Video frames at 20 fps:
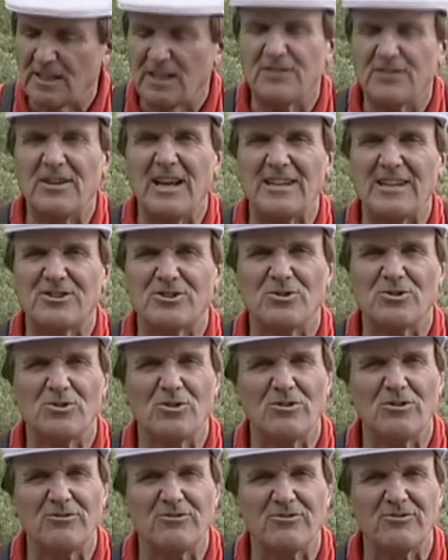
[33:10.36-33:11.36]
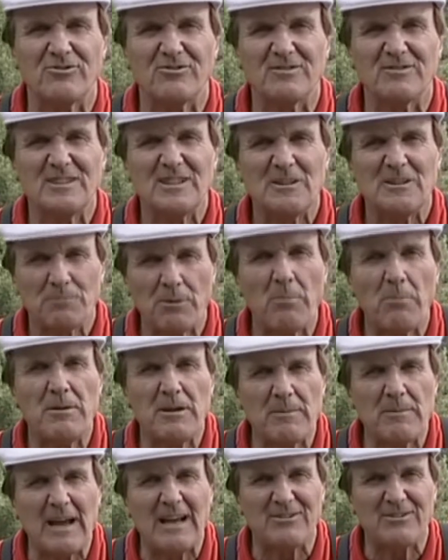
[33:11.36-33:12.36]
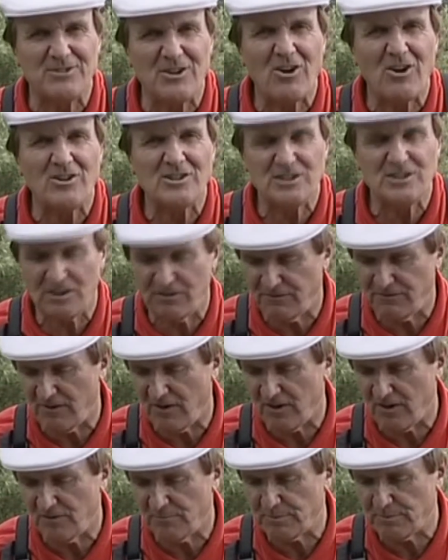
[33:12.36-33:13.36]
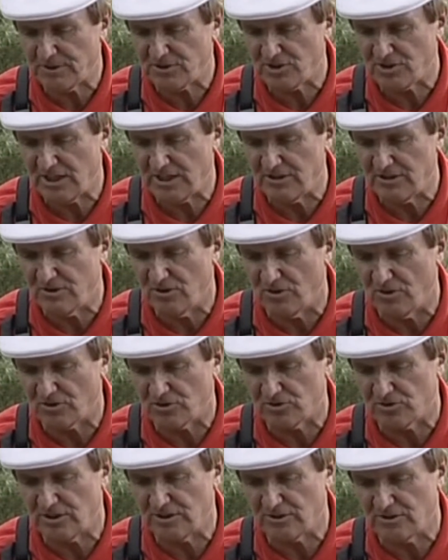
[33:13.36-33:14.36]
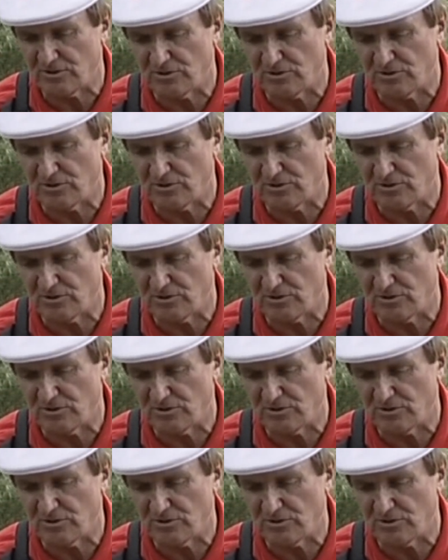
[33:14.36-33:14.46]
And that's sort of probably about 95% knot strength,